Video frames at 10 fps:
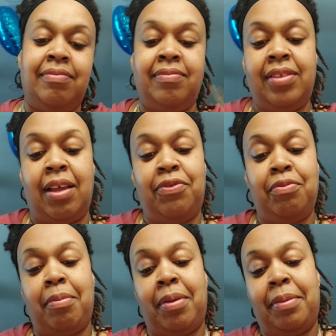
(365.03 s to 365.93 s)
That was
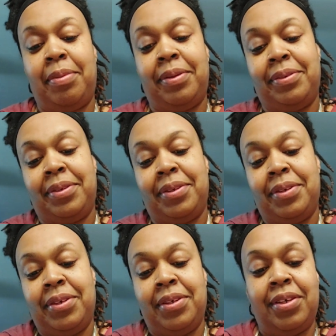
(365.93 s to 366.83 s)
my baby.
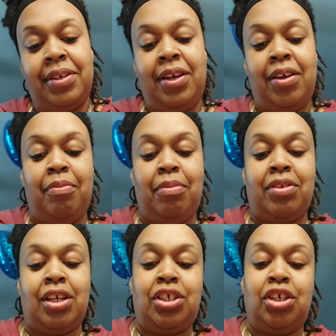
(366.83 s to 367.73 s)
Her
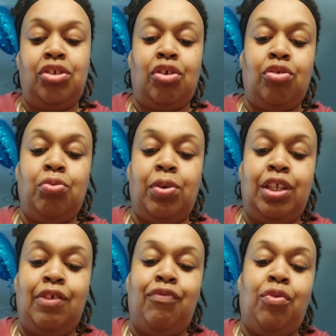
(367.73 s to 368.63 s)
birthday. She turned
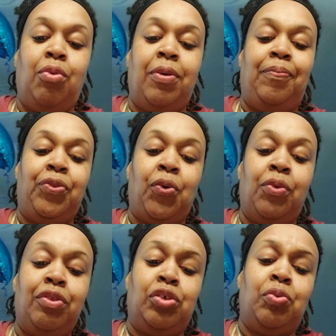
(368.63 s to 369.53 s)
24 on
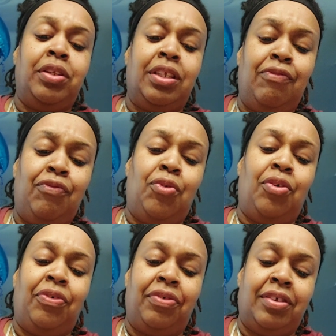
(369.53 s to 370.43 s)
the
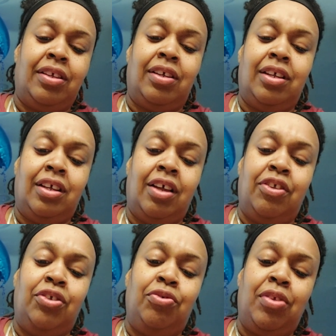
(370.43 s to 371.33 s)
24th of
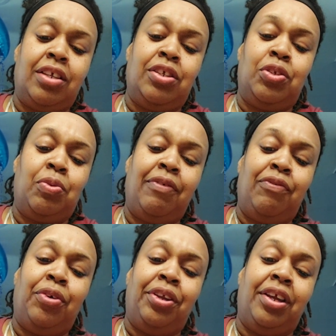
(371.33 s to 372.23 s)
the
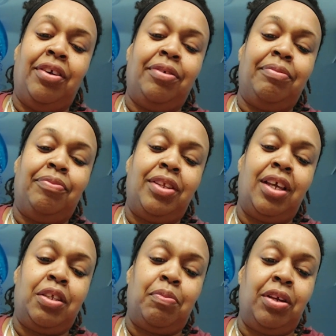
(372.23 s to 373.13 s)
2024 year.
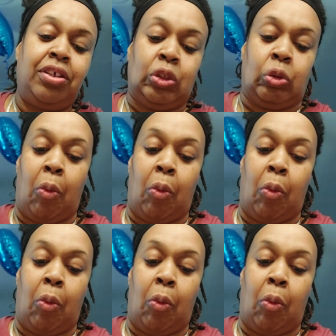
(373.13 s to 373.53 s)
That's special.